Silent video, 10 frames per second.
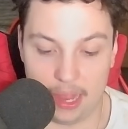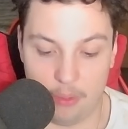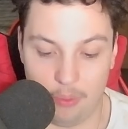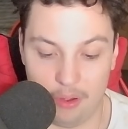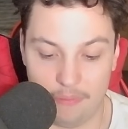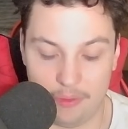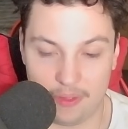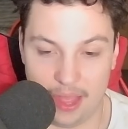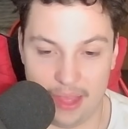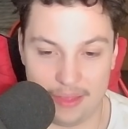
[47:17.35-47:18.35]
I wonder if this
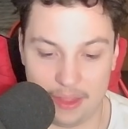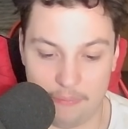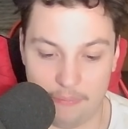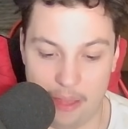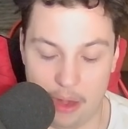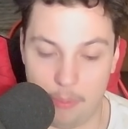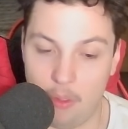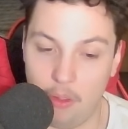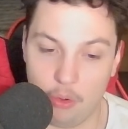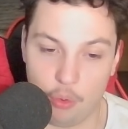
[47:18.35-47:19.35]
guy has like a
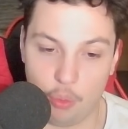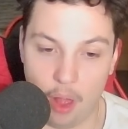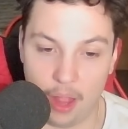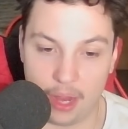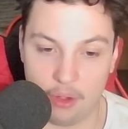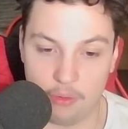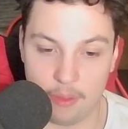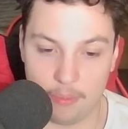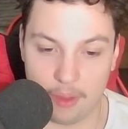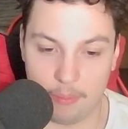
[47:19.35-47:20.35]
fireball or a rocket or
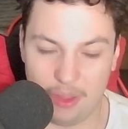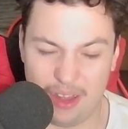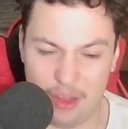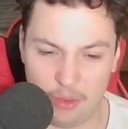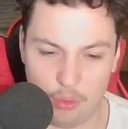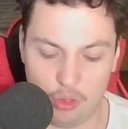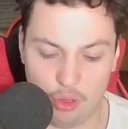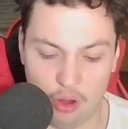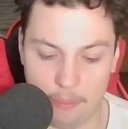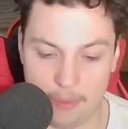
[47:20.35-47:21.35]
something. I'm really not too
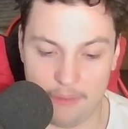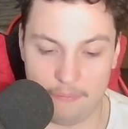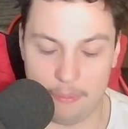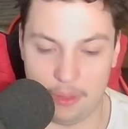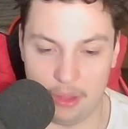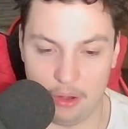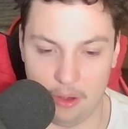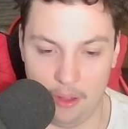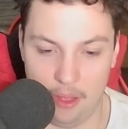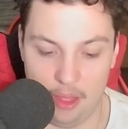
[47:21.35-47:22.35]
sure. I'm not familiar
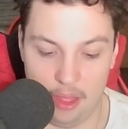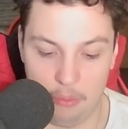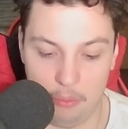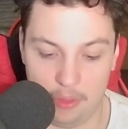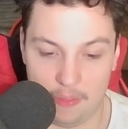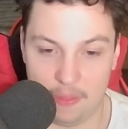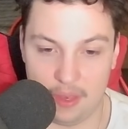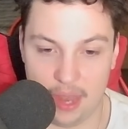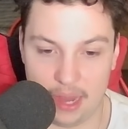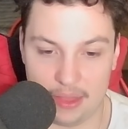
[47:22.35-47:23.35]
with the
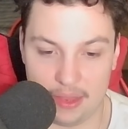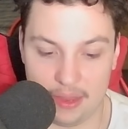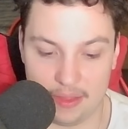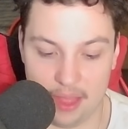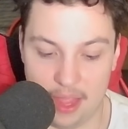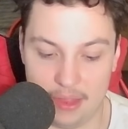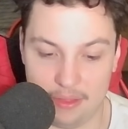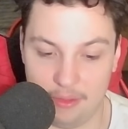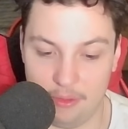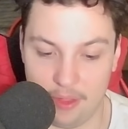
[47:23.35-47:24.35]
deck that this guy is
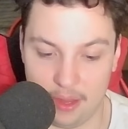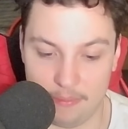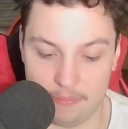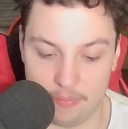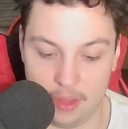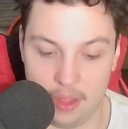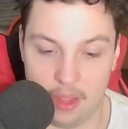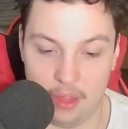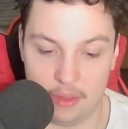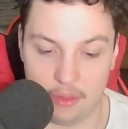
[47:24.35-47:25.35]
using.
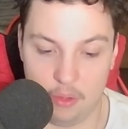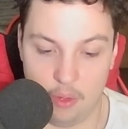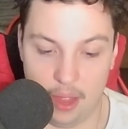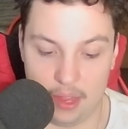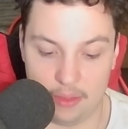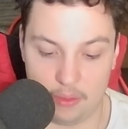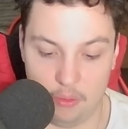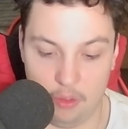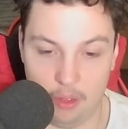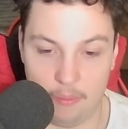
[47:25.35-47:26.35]
Let's go ice
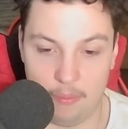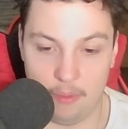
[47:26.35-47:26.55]
golem.